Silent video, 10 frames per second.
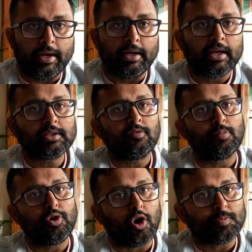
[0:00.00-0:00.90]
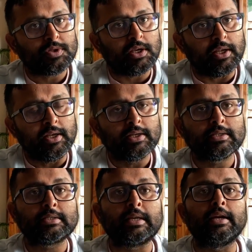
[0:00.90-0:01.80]
In case of monopsony,
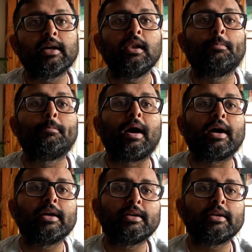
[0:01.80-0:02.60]
single buyer